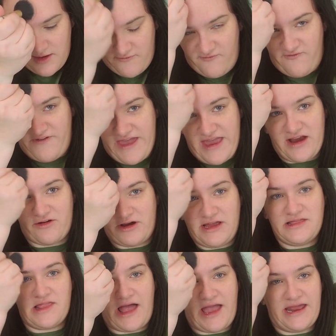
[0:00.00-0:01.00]

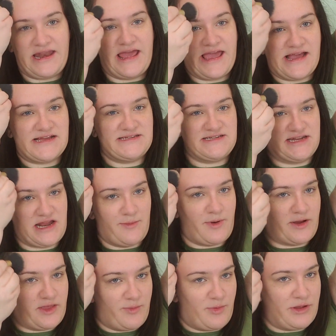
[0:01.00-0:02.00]
Very light-handed. I
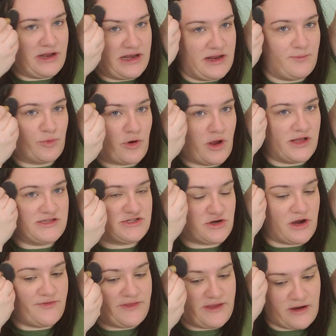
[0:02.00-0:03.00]
barely put any
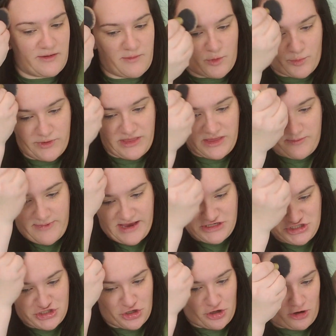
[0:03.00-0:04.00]
bronzer on there. I'm going to really make
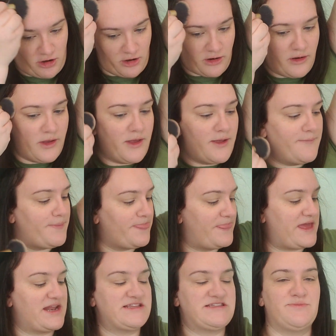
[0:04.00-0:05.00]
sure
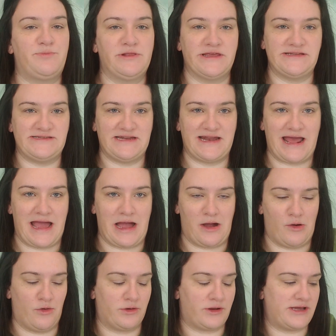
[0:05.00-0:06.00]
that it's blended
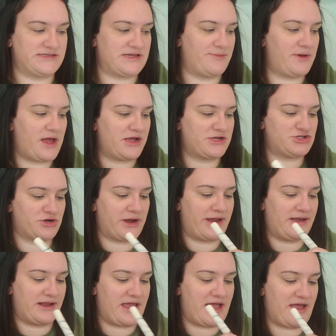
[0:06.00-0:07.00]
out because I'm not
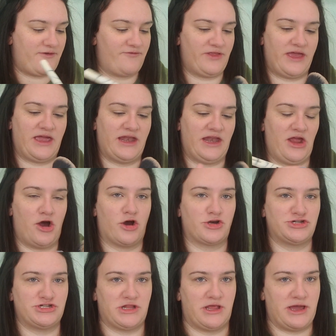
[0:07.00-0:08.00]
trying to have like any
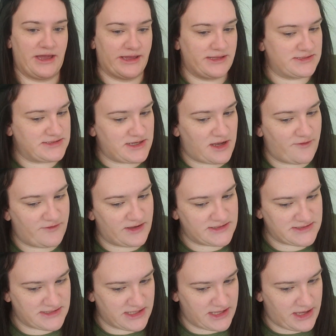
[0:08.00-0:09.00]
harsh lines,
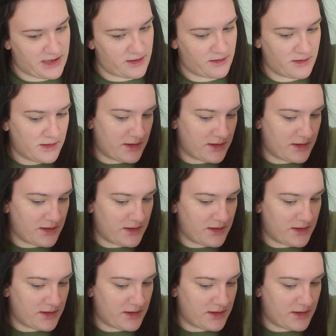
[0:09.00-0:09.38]
obviously.